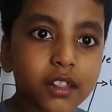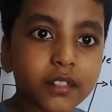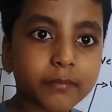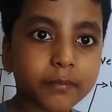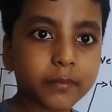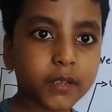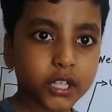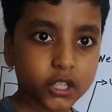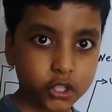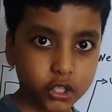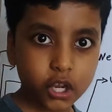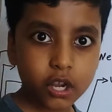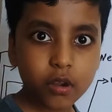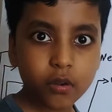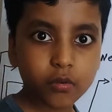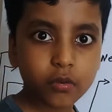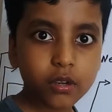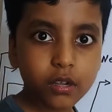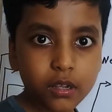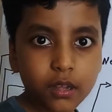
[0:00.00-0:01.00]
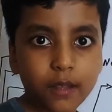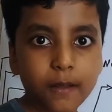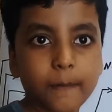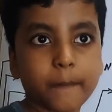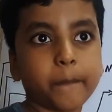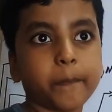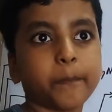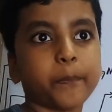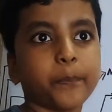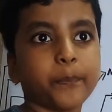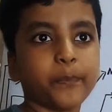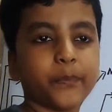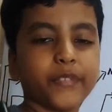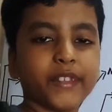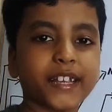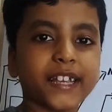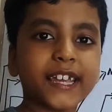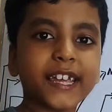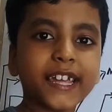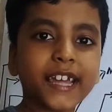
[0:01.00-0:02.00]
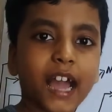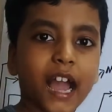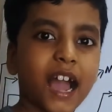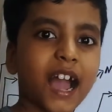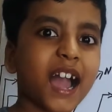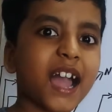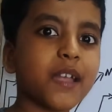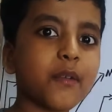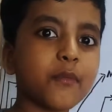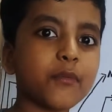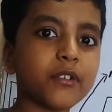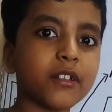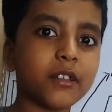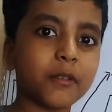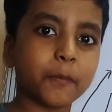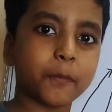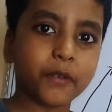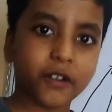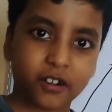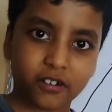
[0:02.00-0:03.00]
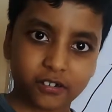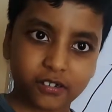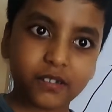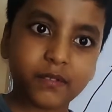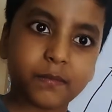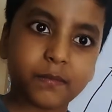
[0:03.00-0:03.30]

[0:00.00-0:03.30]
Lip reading: my toe, I will burn.